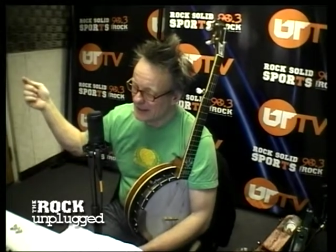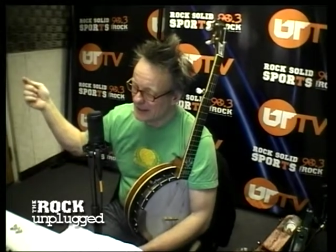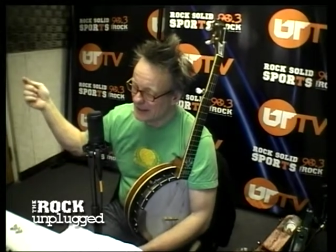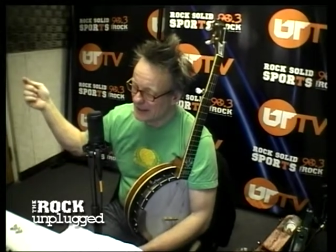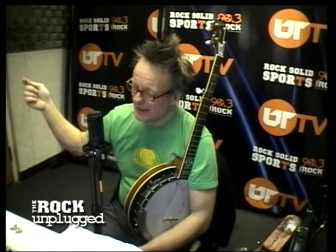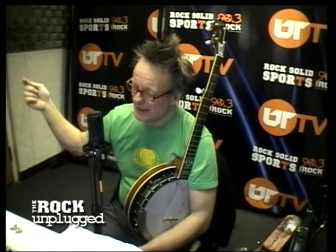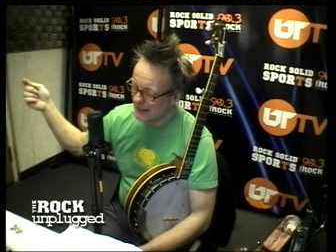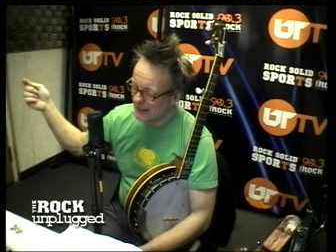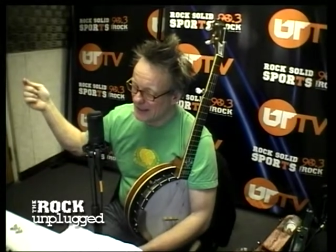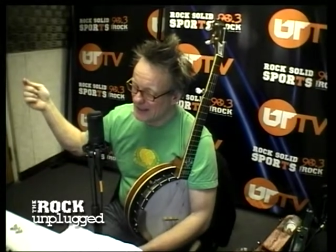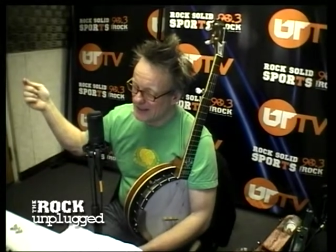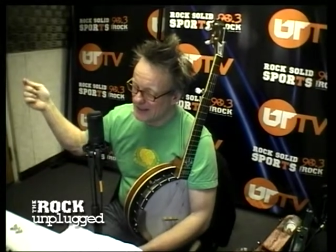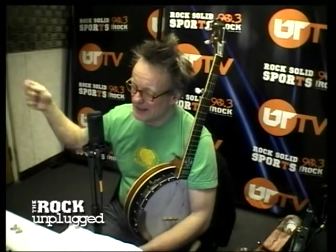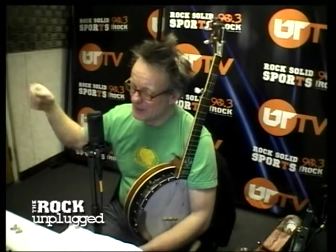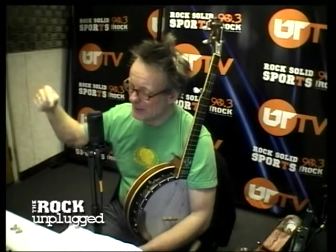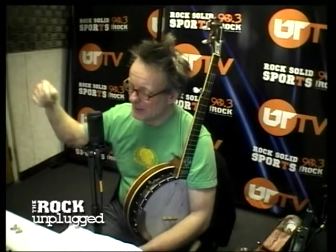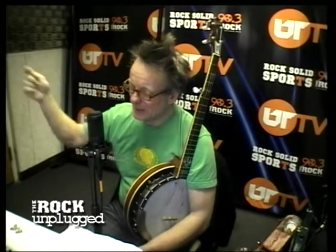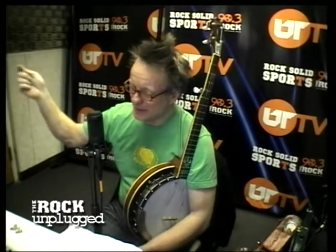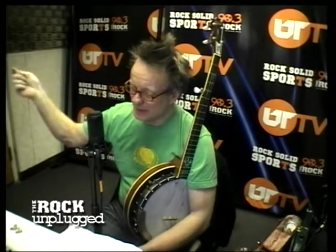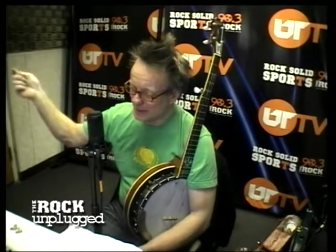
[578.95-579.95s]
and he says
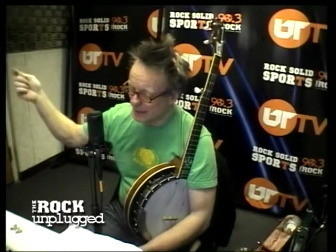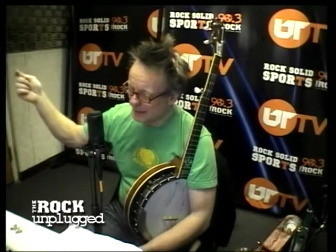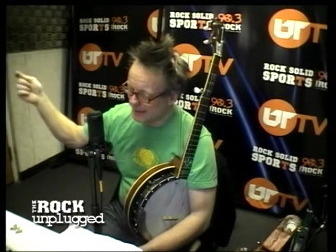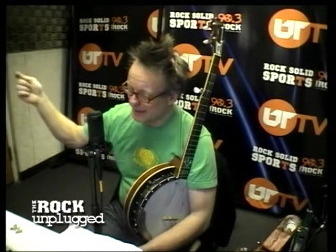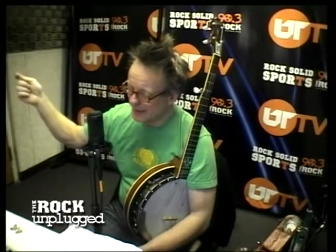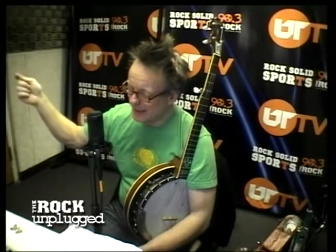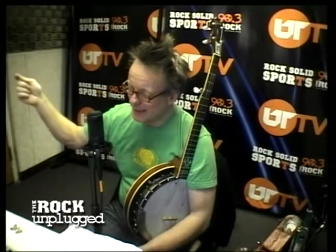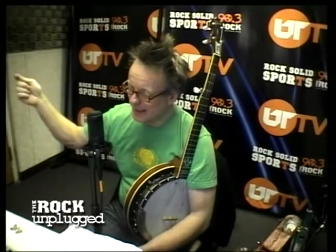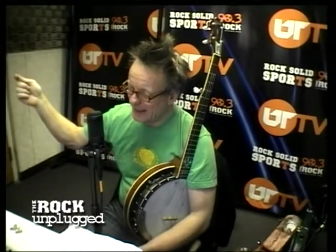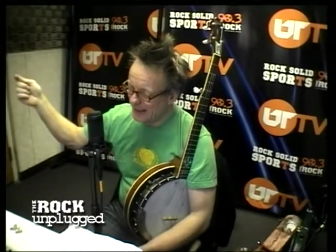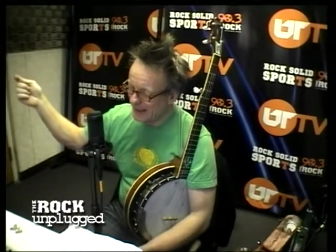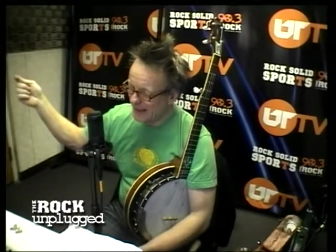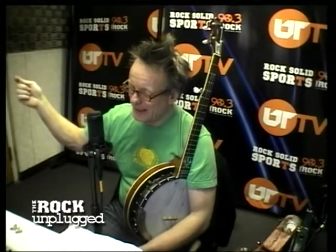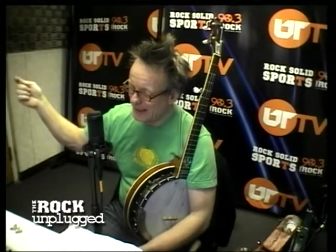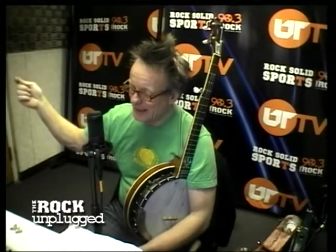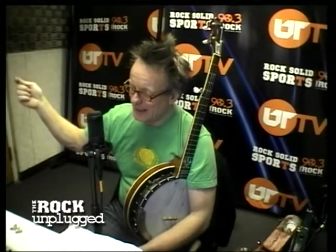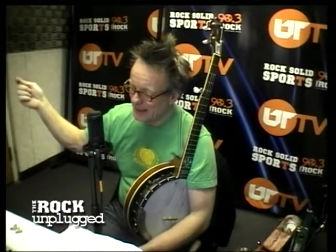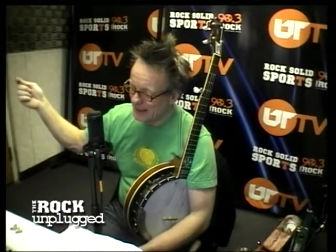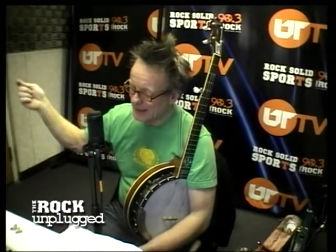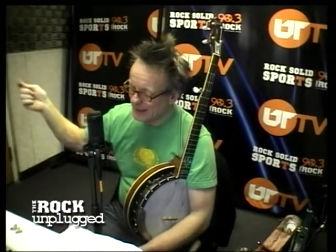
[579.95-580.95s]
he worked all day.
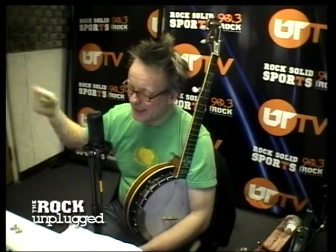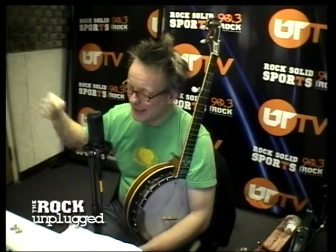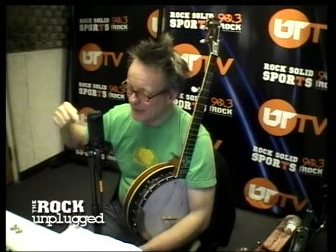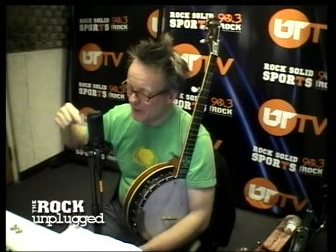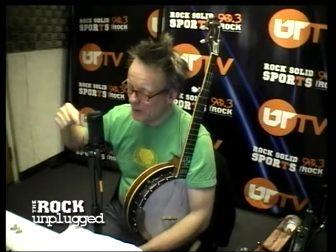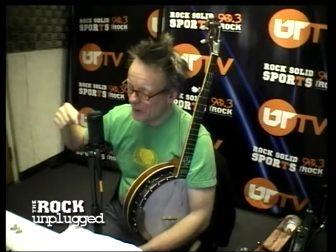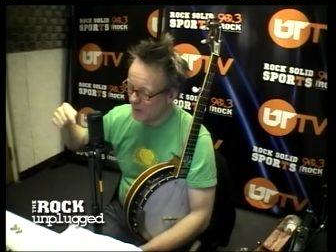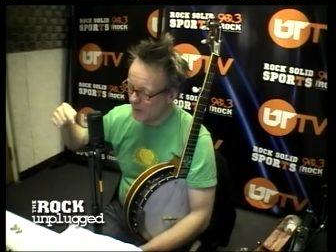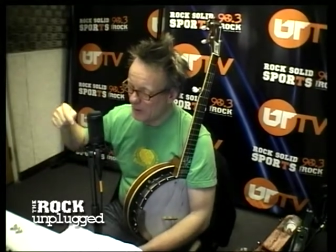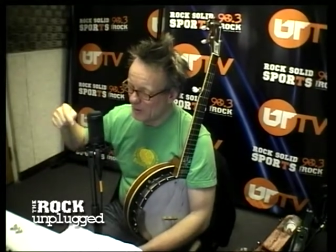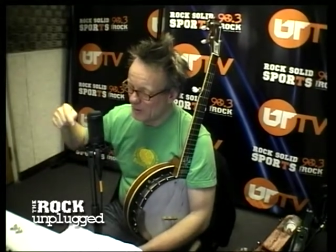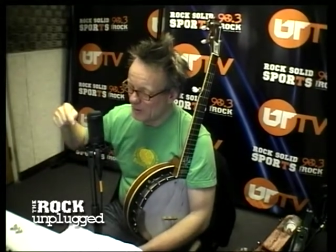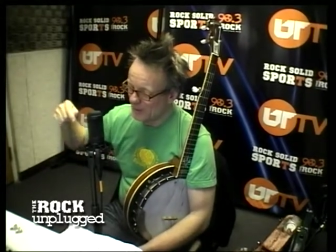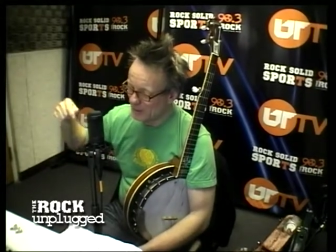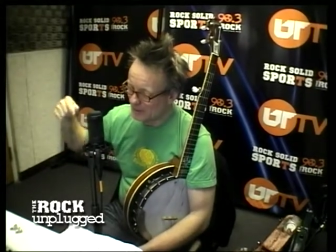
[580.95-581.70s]
He came home